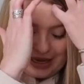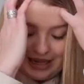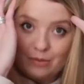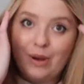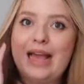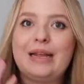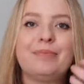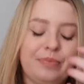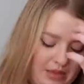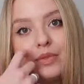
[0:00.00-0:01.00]
Either way.
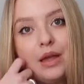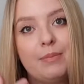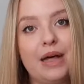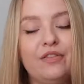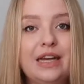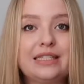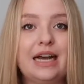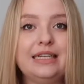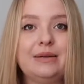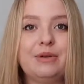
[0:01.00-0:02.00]
But first
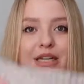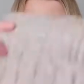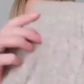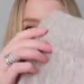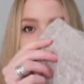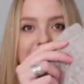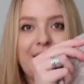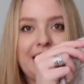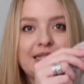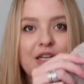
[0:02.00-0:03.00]
item, which I think is
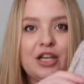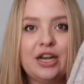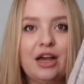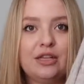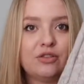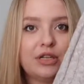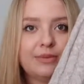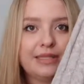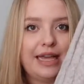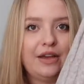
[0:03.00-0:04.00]
makes such a nice
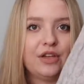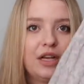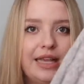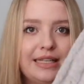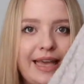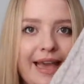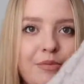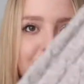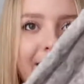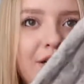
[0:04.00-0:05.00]
Christmas gift, are these
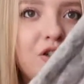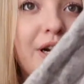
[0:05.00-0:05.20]
cable knit